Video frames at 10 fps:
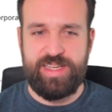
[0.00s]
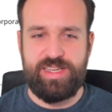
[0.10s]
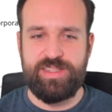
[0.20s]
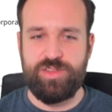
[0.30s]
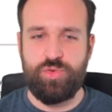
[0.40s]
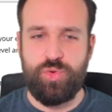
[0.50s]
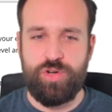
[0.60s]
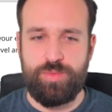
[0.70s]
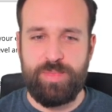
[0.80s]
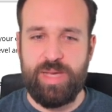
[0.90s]
is a
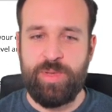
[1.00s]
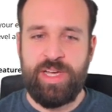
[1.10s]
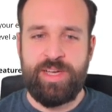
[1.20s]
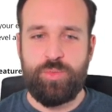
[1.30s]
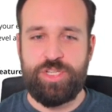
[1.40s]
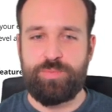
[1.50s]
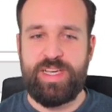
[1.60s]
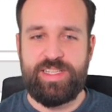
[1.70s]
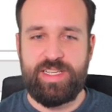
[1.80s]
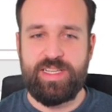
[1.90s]
roadmap, which
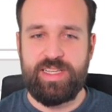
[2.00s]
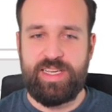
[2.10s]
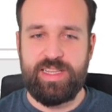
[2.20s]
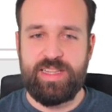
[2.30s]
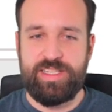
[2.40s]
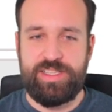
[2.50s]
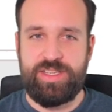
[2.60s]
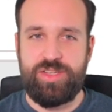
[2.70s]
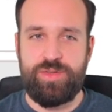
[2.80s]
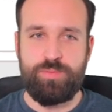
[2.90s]
basically lets
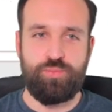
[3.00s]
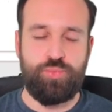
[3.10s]
you